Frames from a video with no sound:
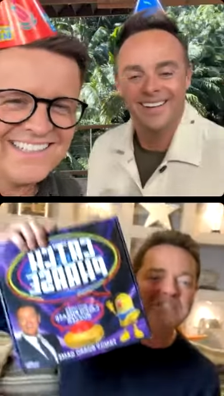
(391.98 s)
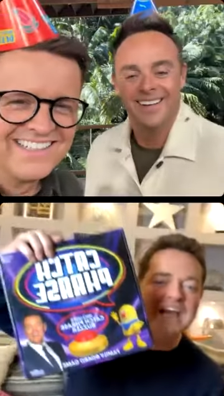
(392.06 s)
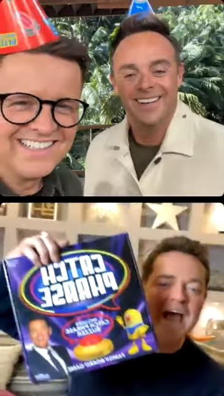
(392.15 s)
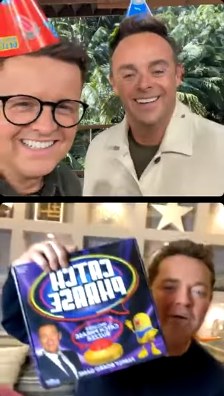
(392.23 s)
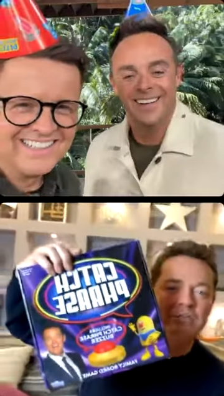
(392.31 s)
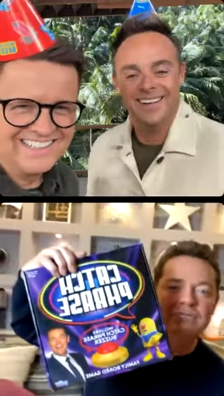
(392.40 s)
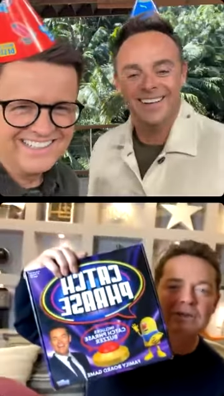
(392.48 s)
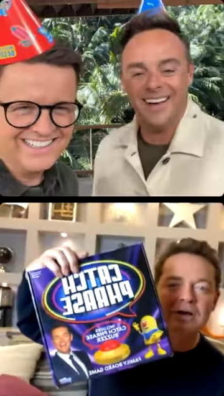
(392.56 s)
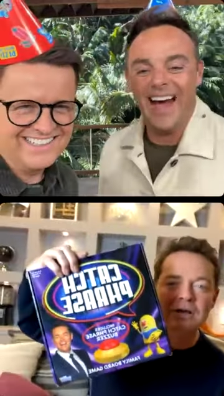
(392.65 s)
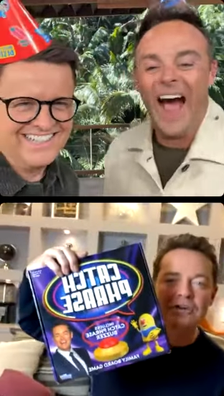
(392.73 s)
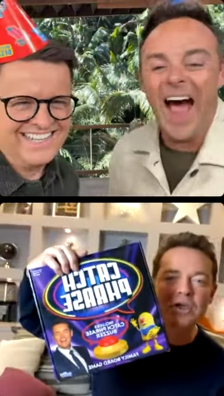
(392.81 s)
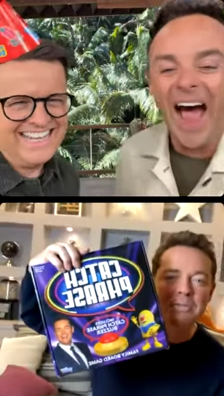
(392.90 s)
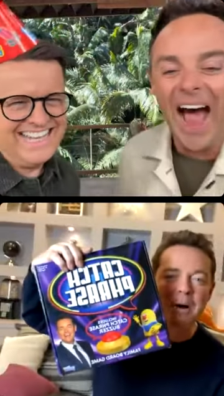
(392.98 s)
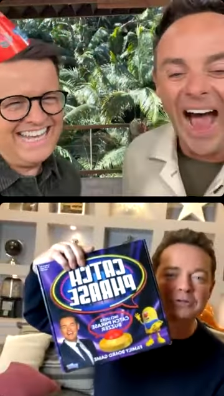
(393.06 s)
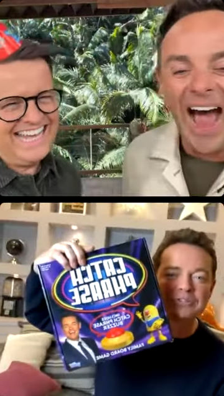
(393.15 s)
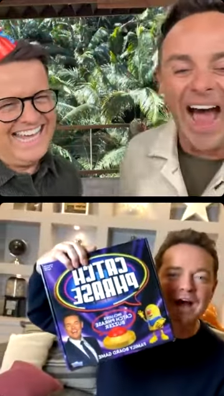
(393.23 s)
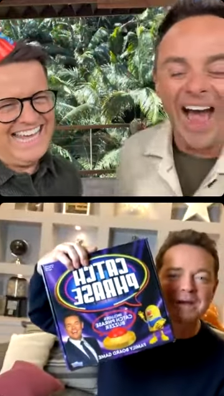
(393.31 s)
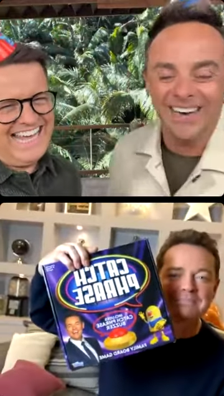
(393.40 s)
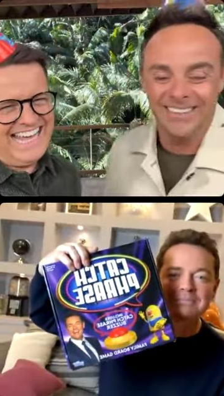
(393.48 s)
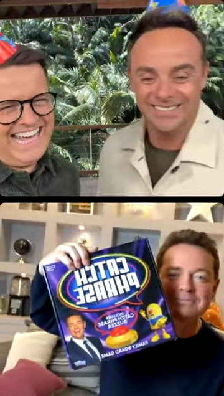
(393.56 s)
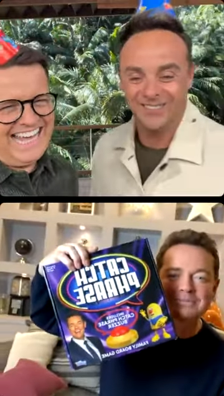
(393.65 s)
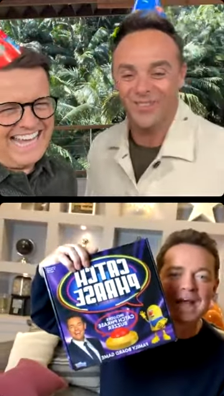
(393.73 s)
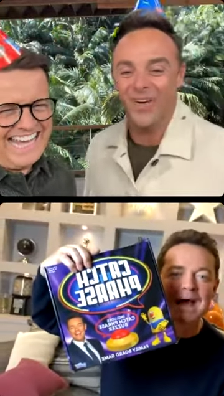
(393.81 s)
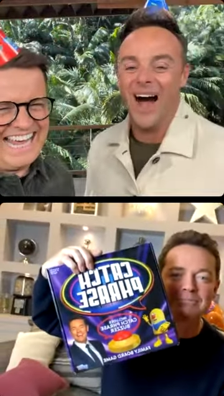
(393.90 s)
Speaker 1: out. It's out.
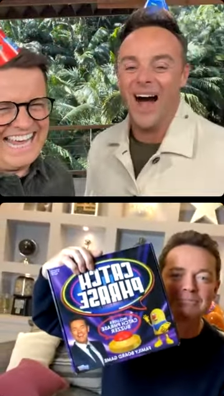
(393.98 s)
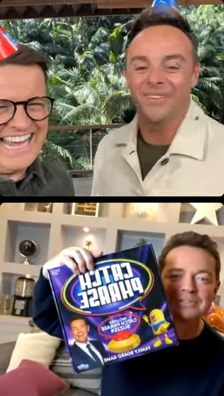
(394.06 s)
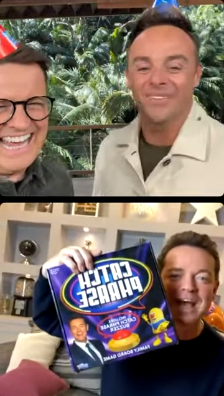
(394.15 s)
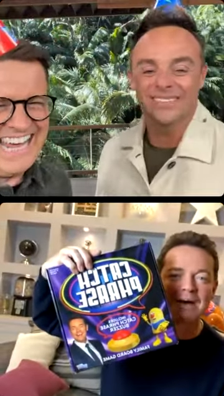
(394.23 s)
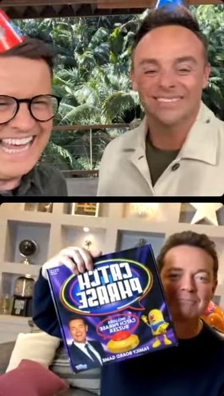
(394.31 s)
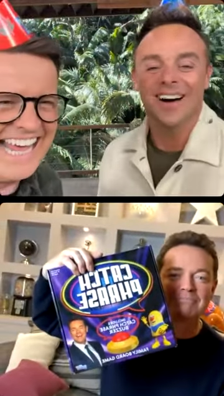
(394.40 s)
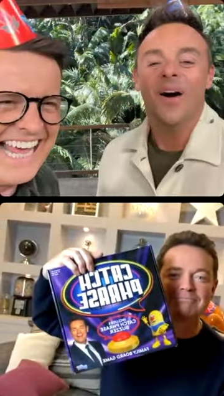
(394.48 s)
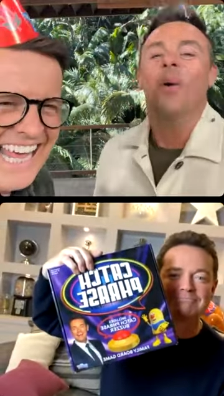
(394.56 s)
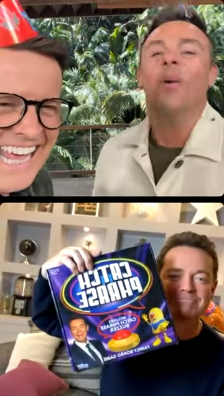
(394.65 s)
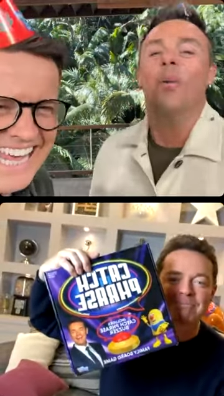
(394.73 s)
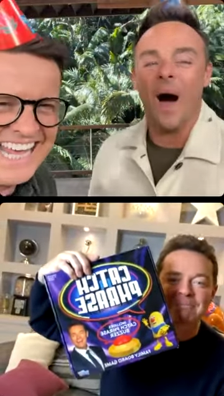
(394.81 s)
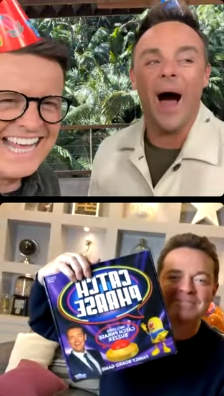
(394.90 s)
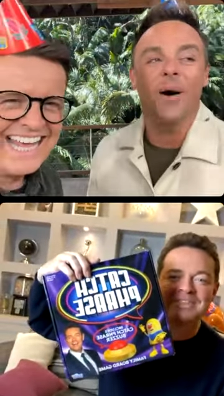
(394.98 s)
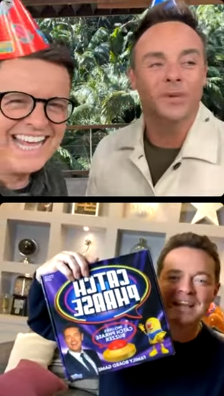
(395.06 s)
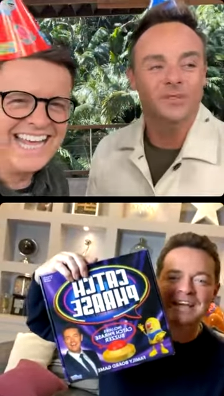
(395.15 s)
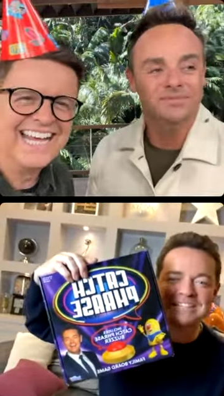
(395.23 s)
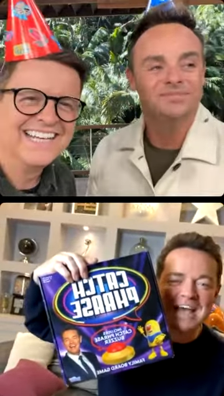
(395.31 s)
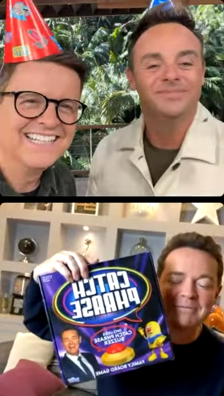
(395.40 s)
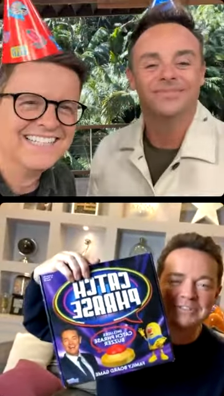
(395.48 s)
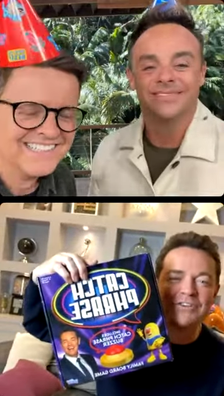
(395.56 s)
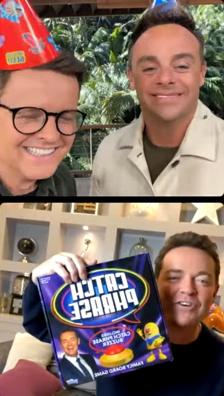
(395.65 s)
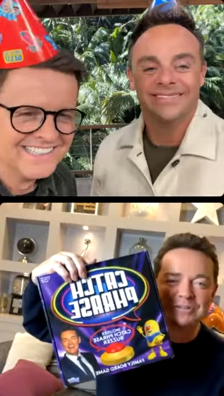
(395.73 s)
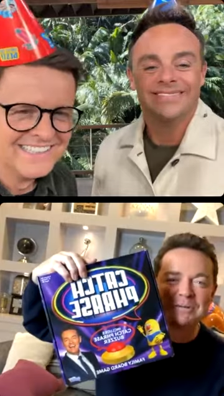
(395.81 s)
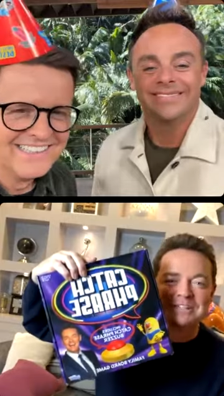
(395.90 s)
Wow. It's out. Wow. It's out this
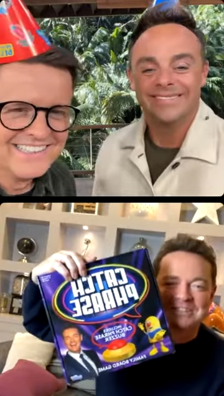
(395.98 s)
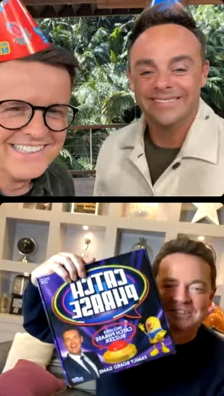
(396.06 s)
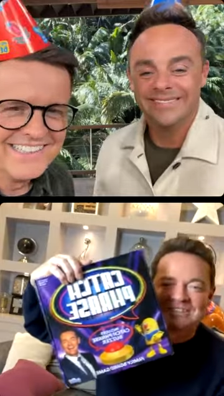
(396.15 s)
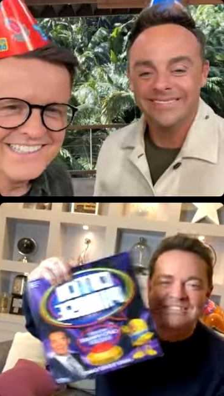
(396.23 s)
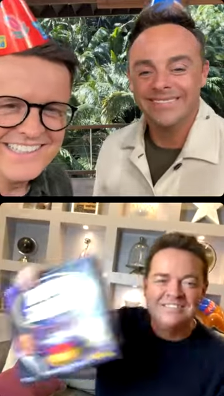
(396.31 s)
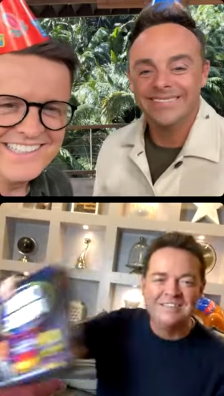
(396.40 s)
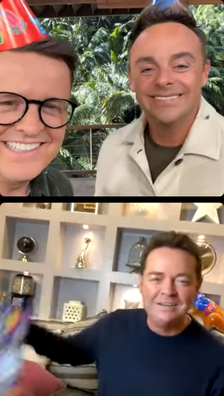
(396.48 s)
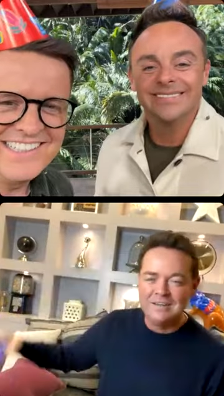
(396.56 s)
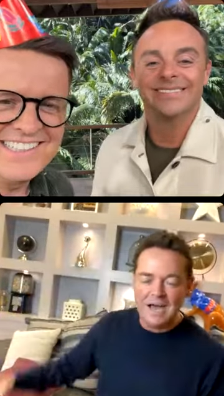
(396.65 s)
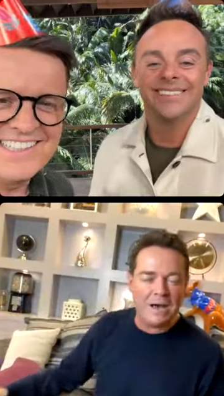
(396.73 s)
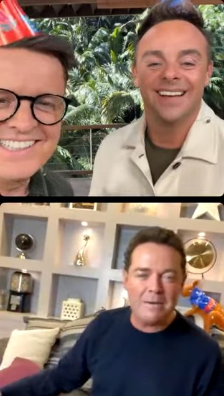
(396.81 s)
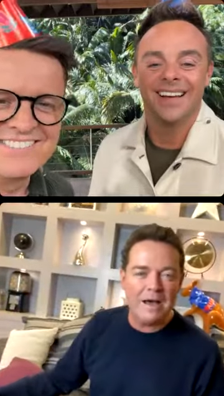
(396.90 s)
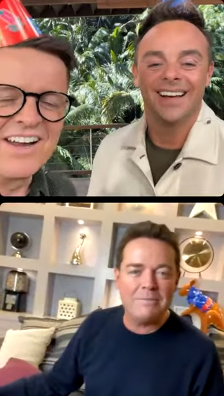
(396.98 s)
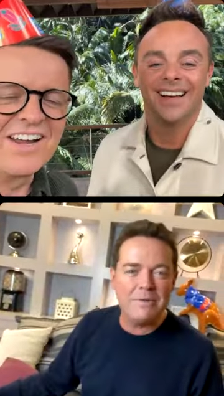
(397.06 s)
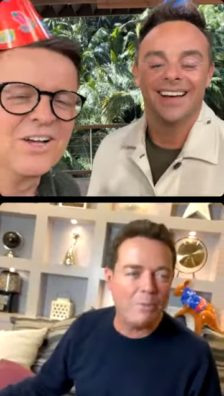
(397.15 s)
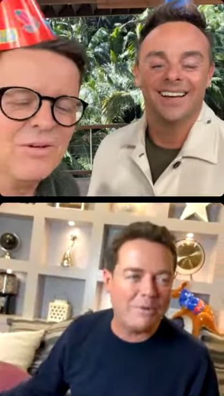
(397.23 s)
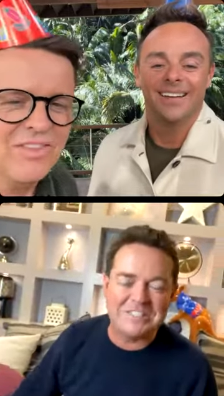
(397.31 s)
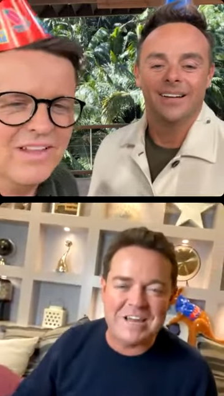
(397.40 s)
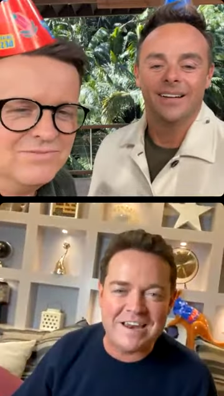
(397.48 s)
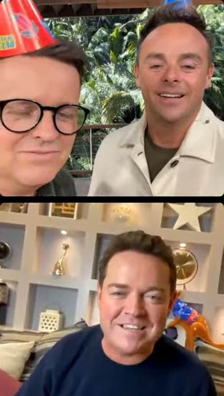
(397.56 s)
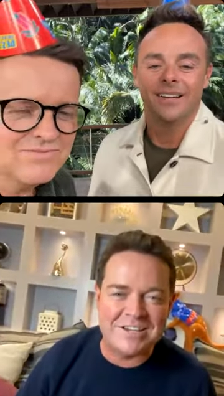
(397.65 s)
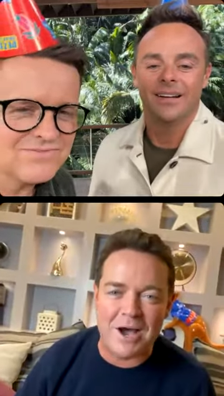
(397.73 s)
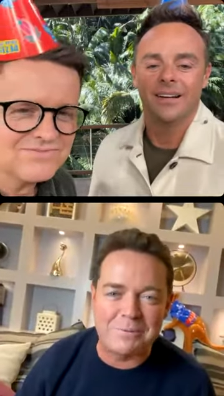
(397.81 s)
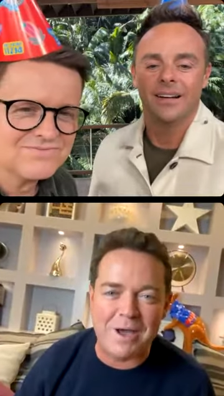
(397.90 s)
Christmas. Oh, right, come on then.
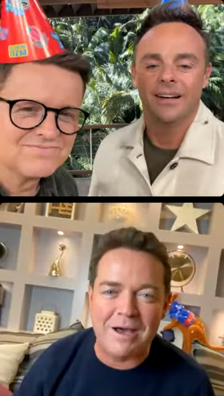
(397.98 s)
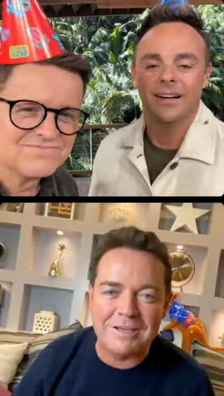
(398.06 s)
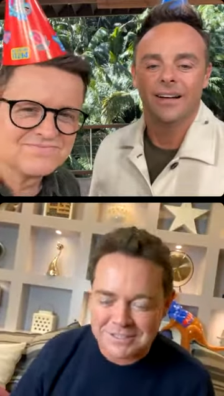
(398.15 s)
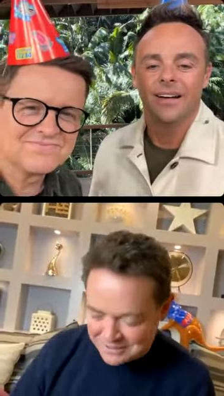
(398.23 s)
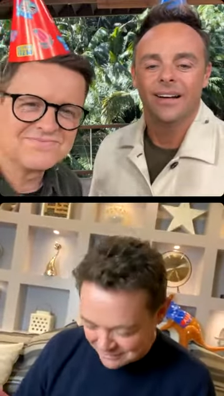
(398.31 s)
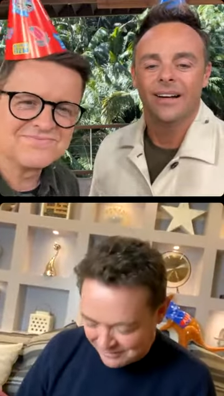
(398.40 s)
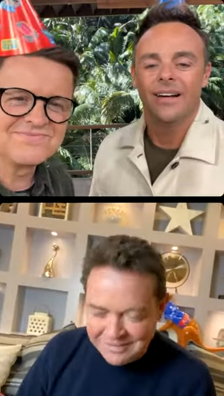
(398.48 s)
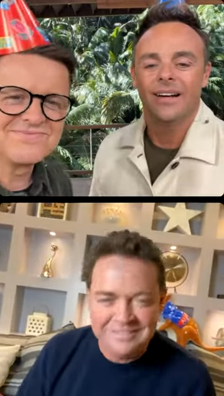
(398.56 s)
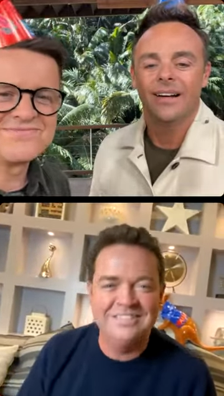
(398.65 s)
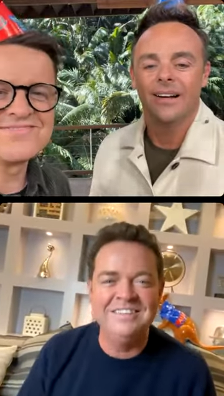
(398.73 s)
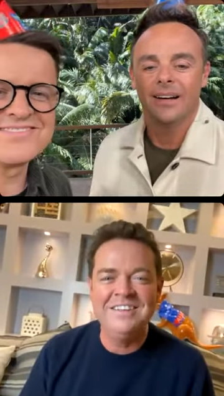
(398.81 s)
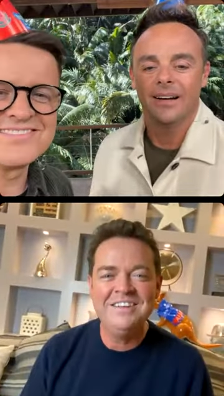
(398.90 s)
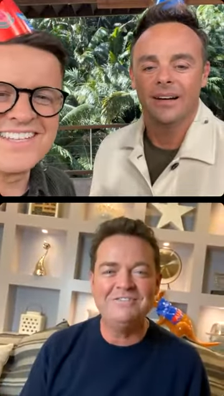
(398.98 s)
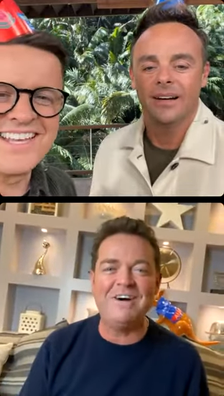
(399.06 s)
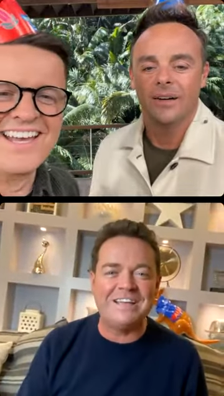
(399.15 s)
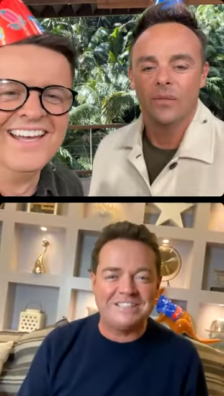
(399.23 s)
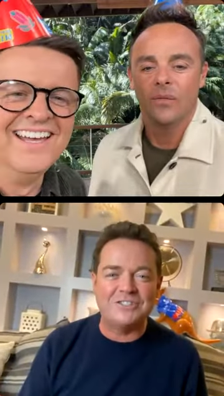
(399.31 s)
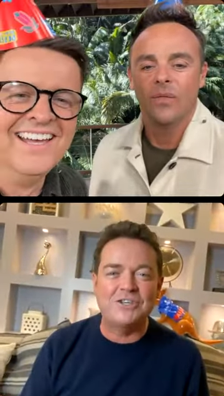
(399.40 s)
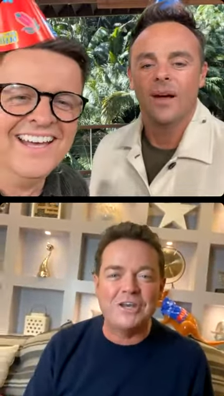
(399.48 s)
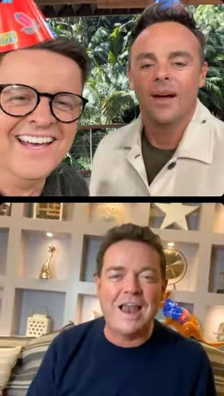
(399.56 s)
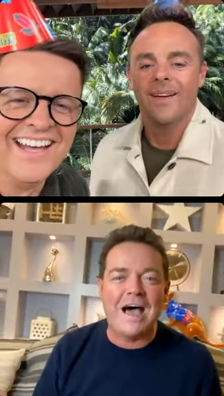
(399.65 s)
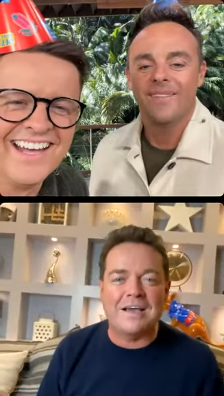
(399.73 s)
Time, guys. Mike, good luck.